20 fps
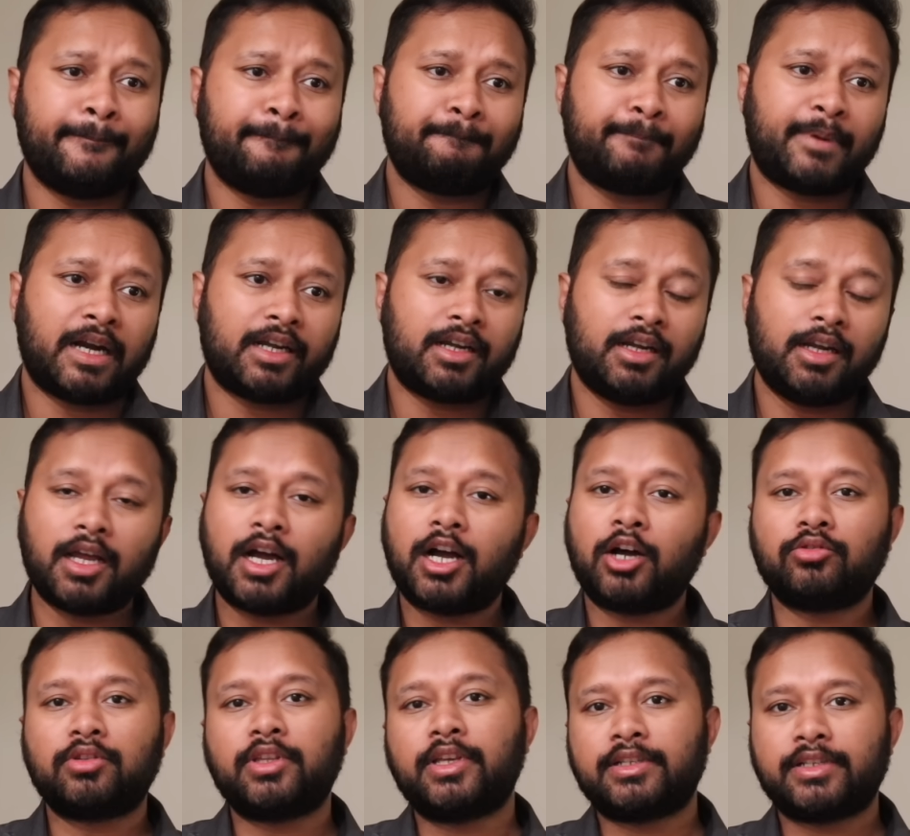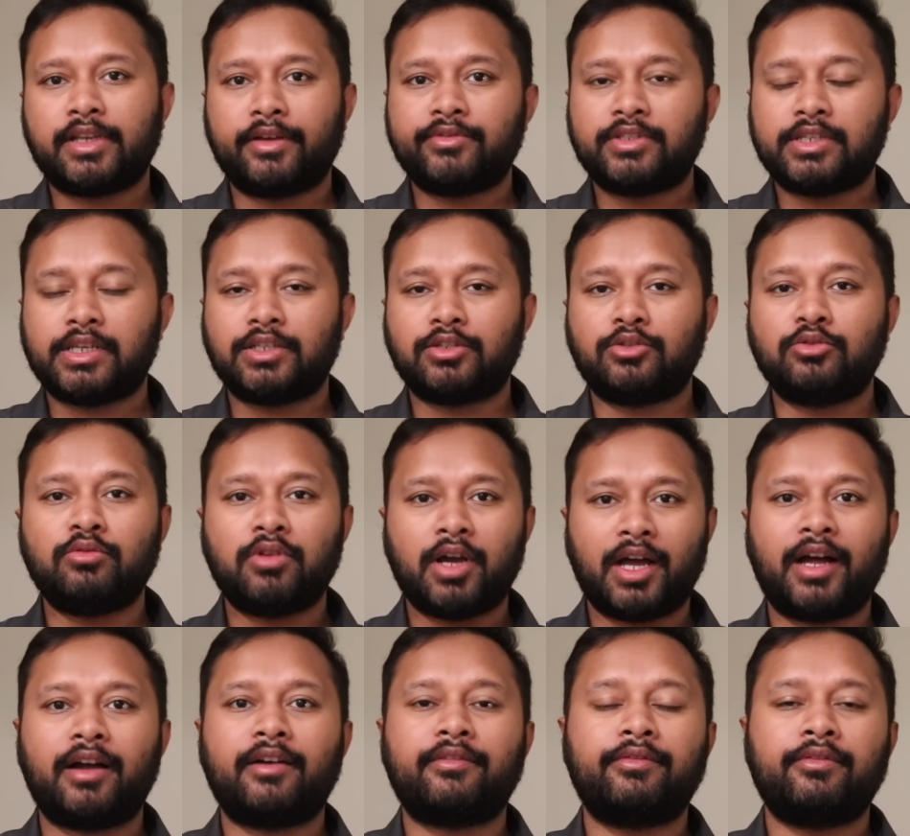But now things have changed. You
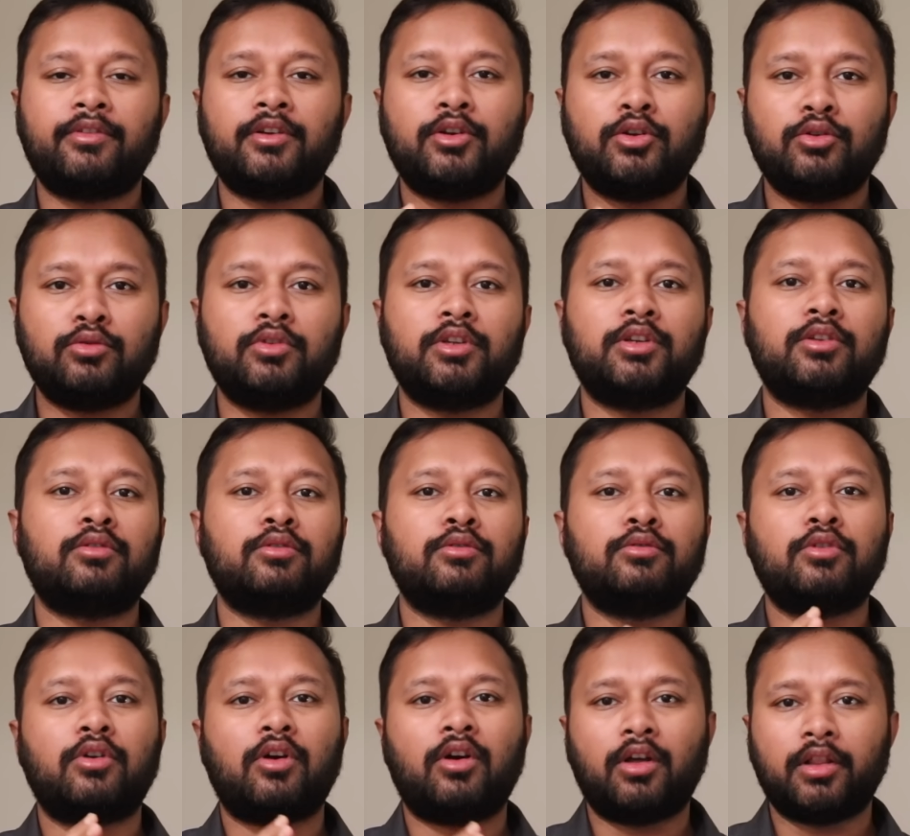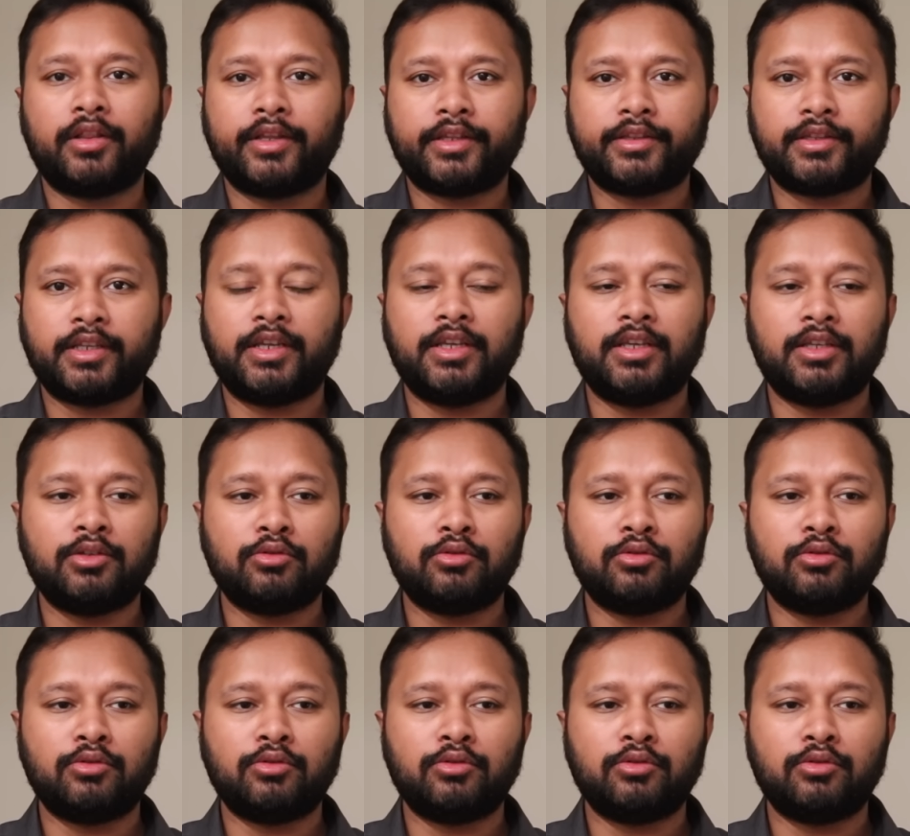have to include all the three.